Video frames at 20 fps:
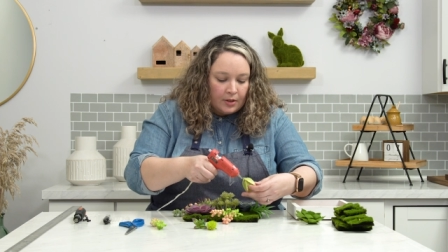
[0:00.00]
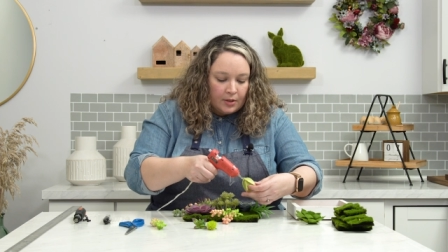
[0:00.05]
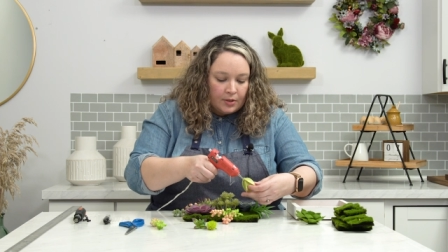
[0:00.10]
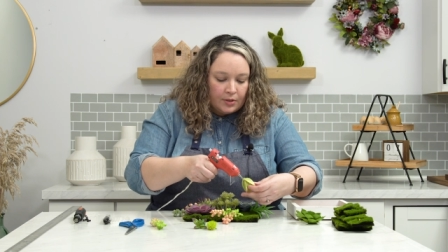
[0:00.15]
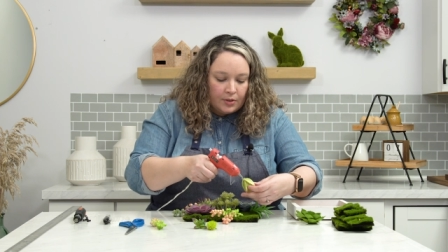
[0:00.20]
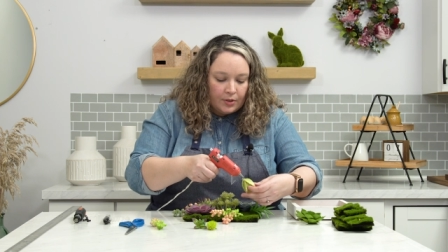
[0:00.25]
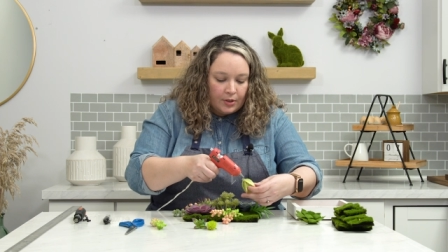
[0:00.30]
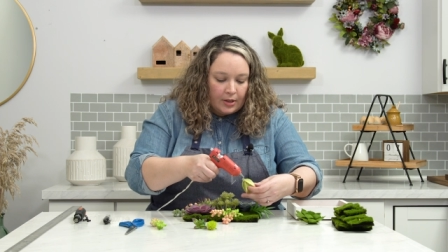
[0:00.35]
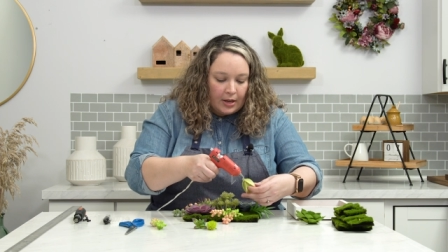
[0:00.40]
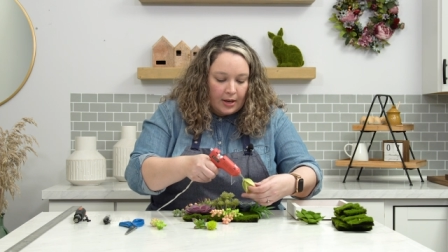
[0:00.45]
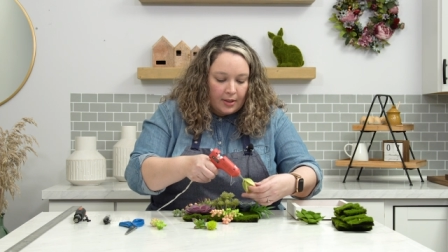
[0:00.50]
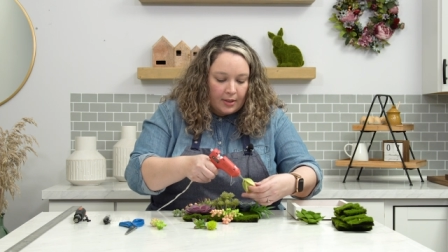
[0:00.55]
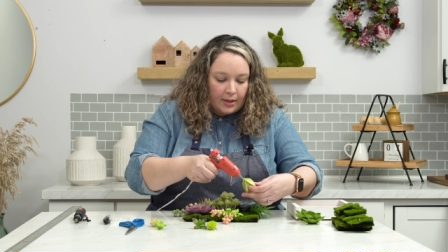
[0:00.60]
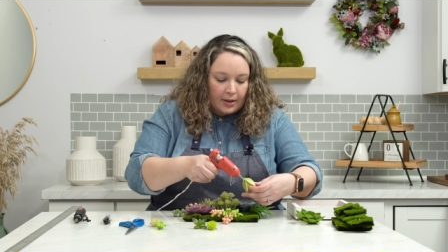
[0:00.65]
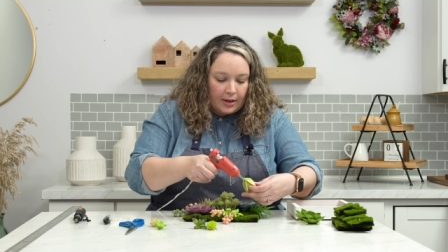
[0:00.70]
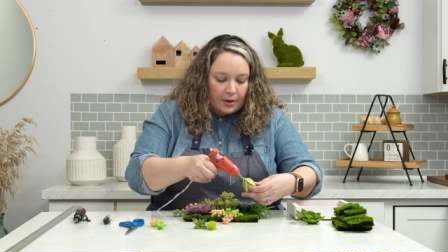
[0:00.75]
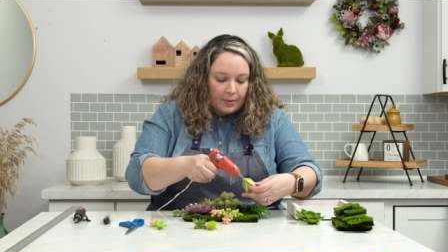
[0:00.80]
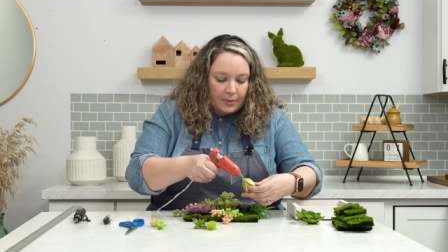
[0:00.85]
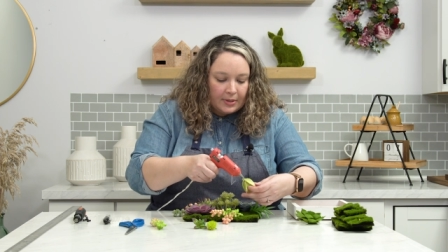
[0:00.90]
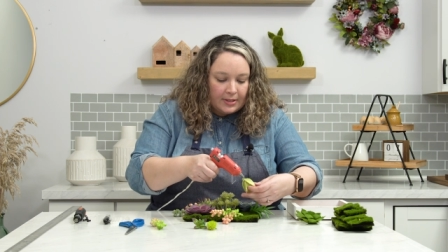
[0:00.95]
So yeah,
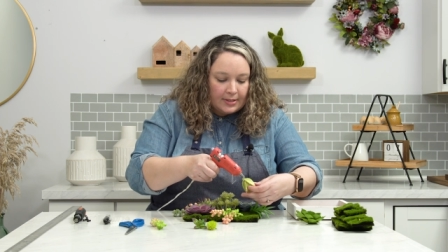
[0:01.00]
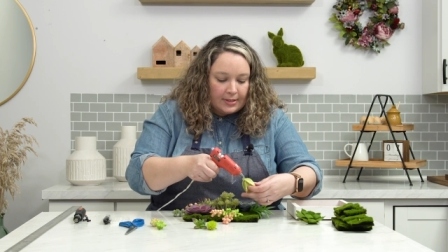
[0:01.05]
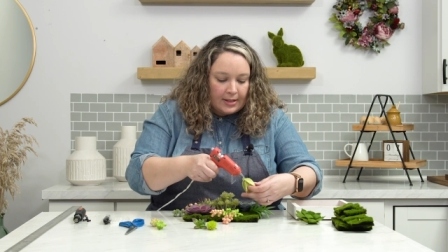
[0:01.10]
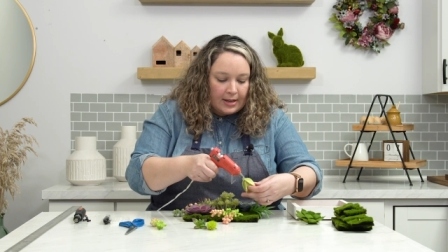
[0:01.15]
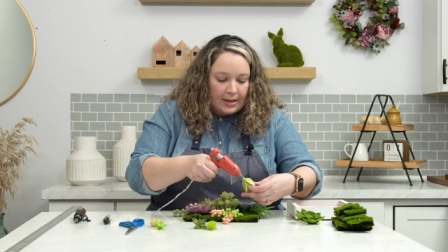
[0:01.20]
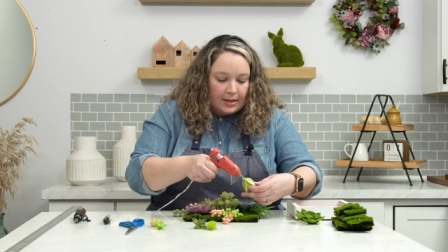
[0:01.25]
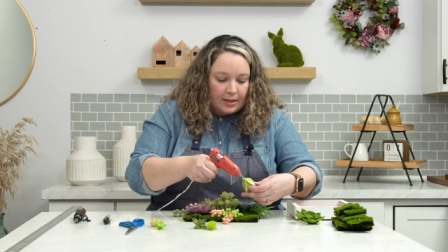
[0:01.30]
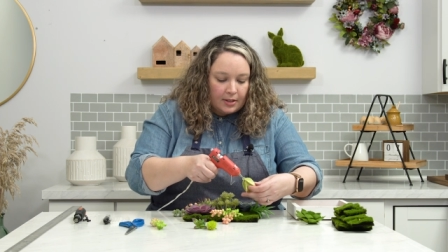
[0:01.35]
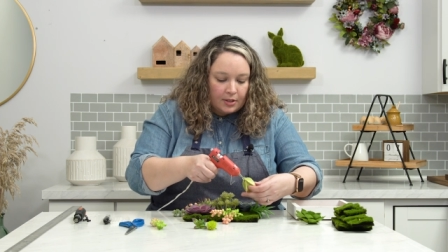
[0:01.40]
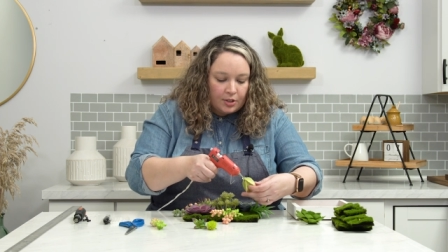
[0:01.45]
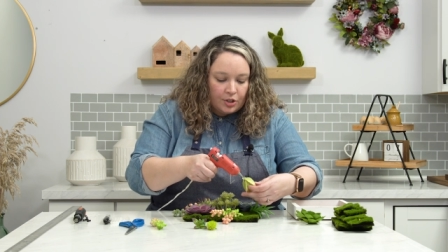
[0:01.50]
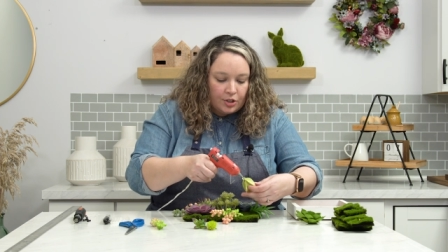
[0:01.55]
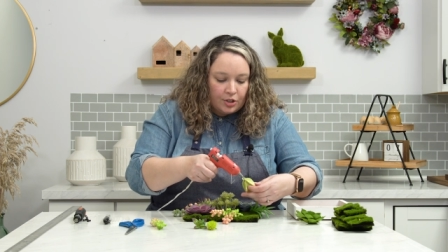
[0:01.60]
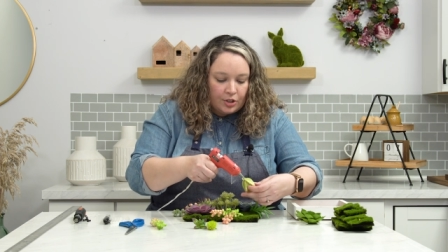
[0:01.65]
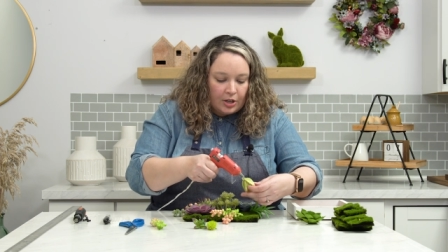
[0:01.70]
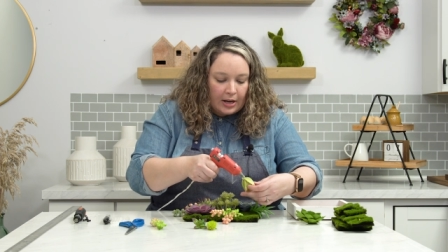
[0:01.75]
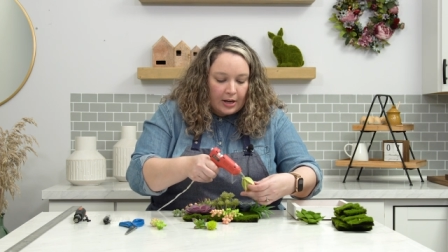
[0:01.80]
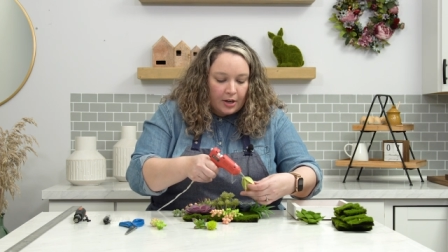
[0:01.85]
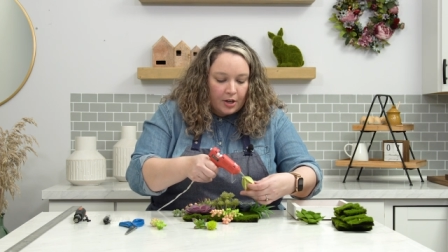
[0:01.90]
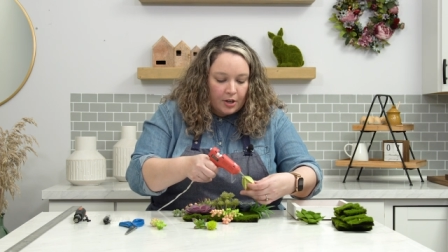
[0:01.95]
like I was saying,
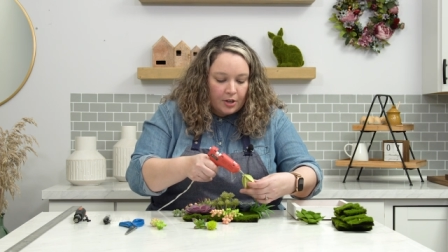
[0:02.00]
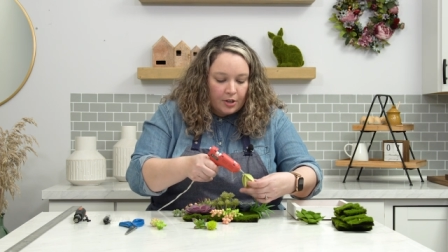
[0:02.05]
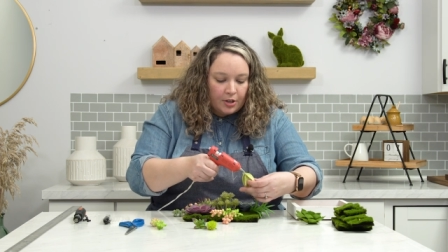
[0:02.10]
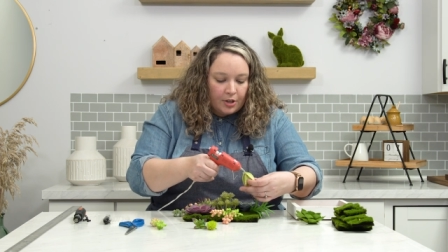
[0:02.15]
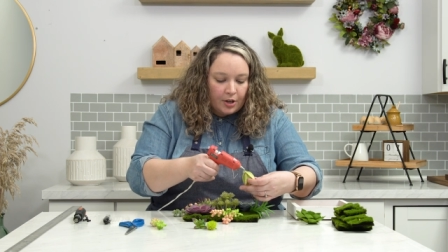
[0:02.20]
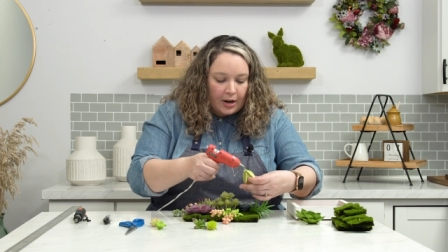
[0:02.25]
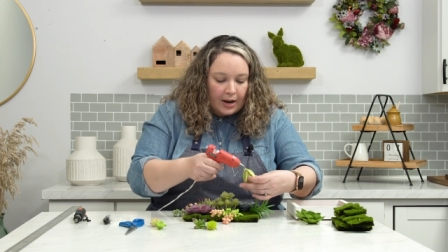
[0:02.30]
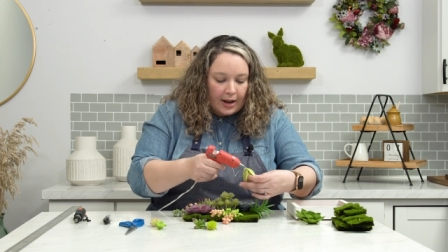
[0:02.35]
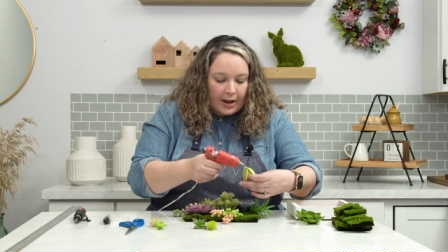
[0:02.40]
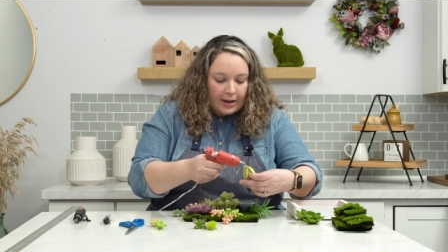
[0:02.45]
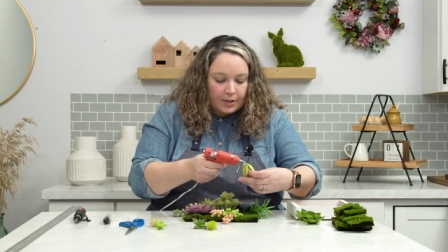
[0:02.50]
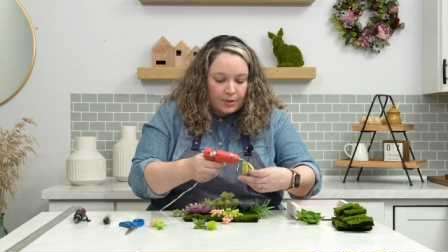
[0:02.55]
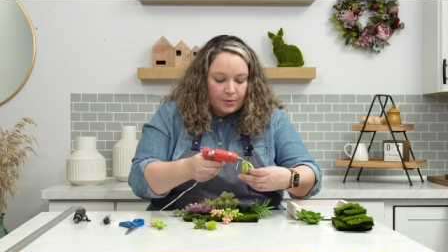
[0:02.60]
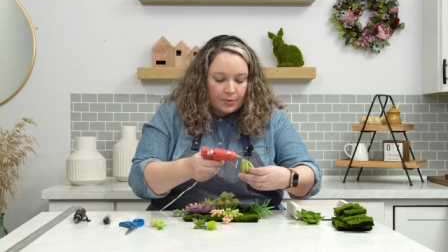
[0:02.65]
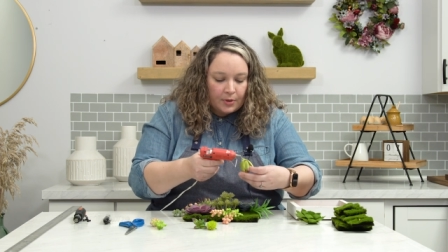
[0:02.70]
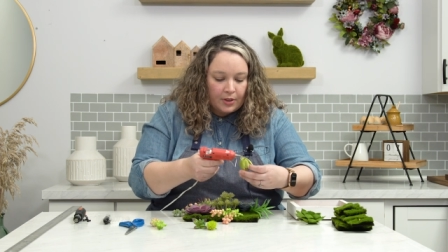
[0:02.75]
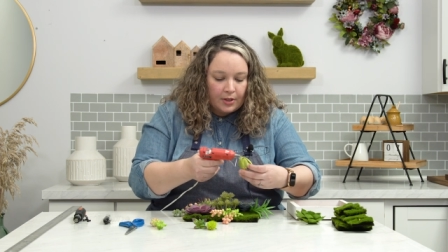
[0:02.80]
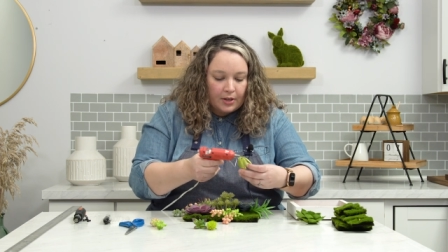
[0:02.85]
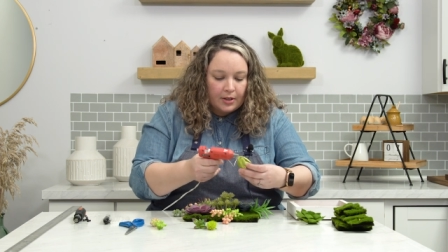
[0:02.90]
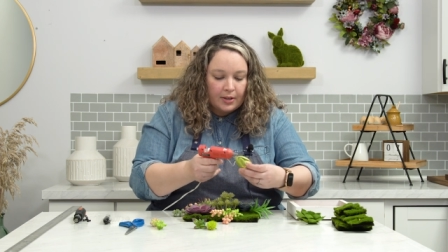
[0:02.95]
share your hacks
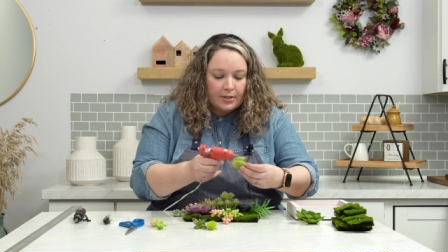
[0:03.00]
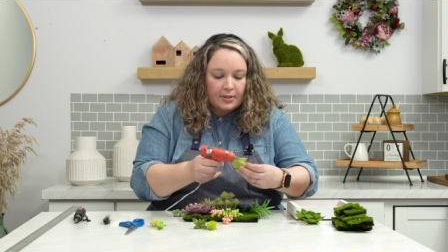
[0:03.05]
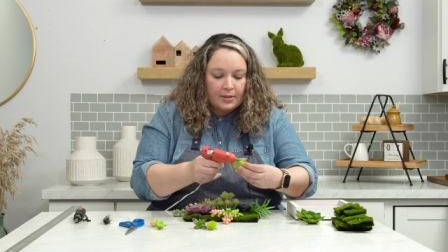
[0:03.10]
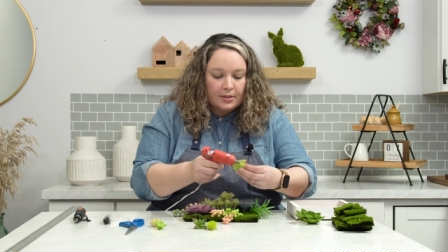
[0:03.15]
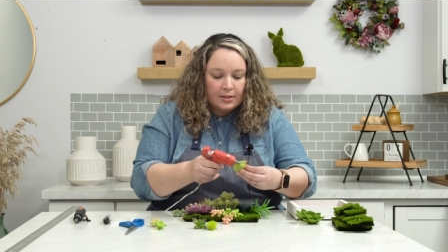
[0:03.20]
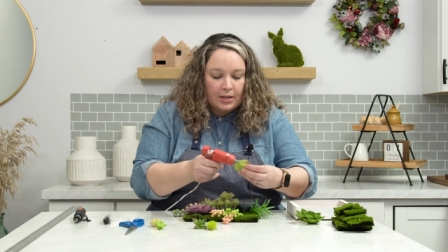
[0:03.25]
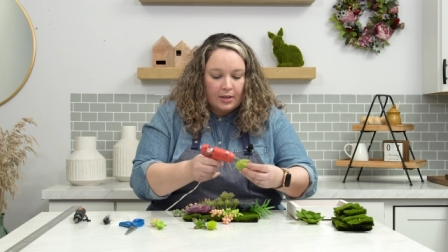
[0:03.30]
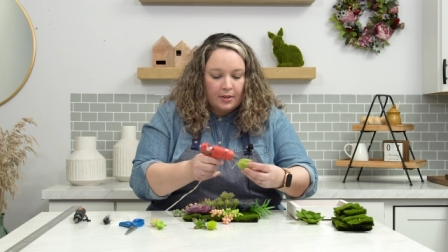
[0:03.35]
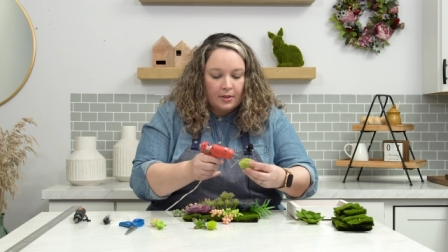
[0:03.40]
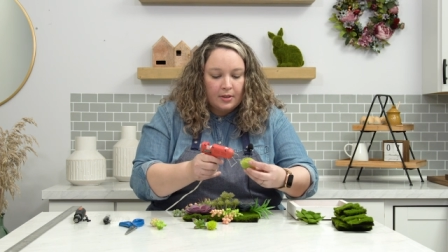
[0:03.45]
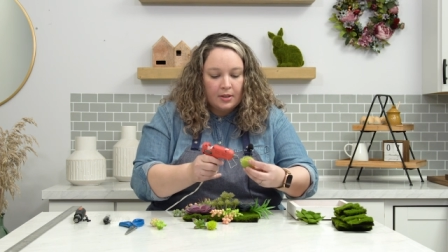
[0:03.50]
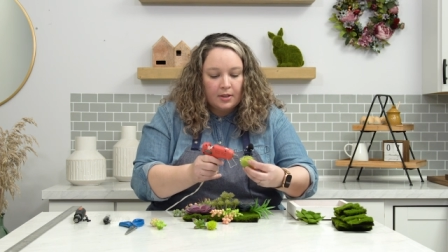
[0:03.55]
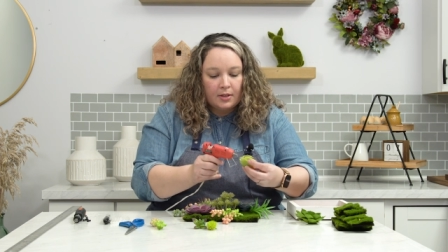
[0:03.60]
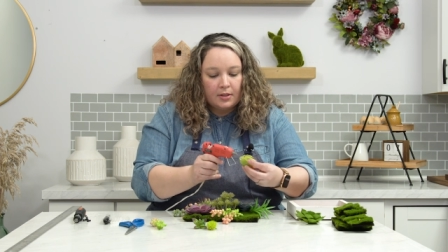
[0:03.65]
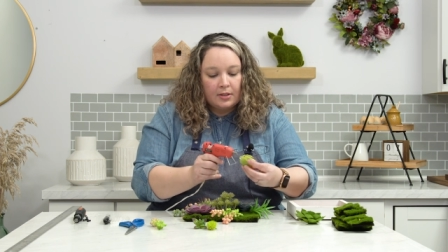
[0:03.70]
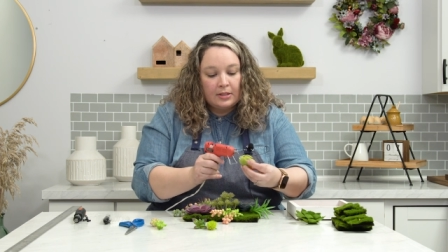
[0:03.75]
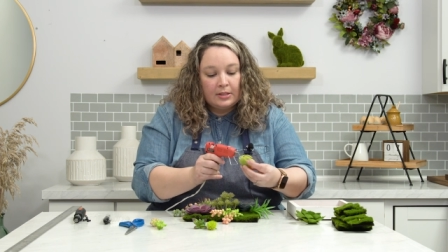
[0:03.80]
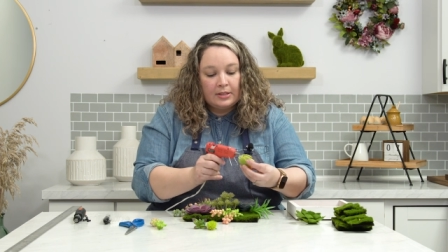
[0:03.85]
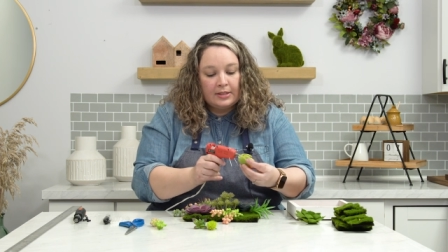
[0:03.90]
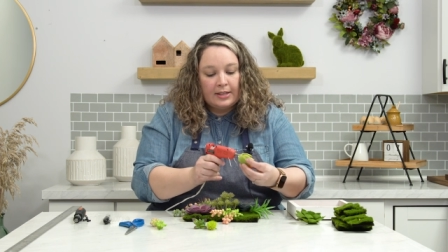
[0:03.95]
with us in the